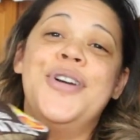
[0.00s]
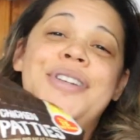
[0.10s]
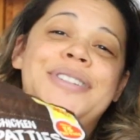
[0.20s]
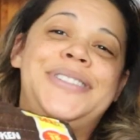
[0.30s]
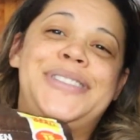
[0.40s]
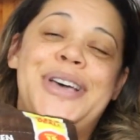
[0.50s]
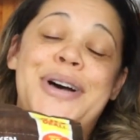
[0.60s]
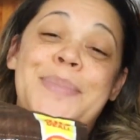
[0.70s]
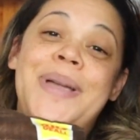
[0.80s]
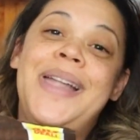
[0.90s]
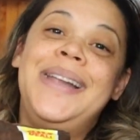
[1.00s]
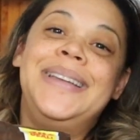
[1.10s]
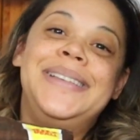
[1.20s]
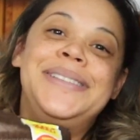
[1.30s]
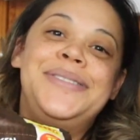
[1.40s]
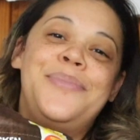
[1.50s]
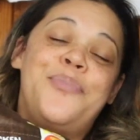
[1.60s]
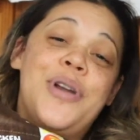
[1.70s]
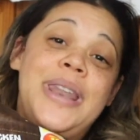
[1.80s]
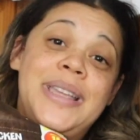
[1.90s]
ordered some
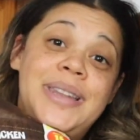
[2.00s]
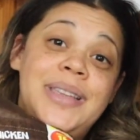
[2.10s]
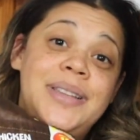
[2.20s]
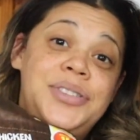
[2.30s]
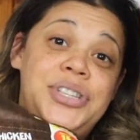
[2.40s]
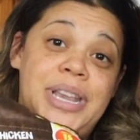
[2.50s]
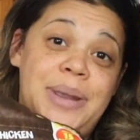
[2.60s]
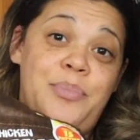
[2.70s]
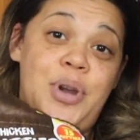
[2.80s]
breaded chicken